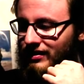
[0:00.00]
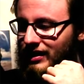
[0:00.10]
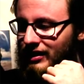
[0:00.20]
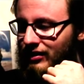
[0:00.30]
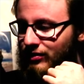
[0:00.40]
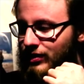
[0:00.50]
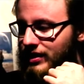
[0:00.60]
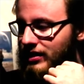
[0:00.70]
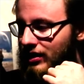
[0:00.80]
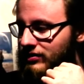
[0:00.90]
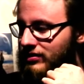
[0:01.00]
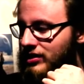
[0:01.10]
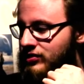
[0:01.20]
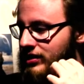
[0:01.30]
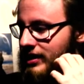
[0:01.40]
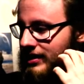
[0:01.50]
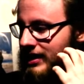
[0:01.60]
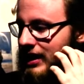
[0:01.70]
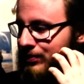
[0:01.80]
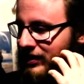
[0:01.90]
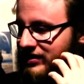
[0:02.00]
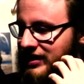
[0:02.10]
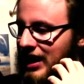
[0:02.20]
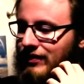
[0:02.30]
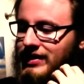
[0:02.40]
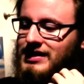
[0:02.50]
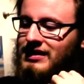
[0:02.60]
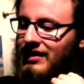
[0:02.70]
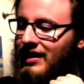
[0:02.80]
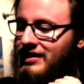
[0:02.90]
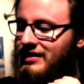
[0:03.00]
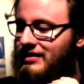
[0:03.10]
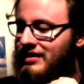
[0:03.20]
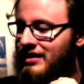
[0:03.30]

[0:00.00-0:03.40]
You know, we're constantly trying to keep our savings in line, and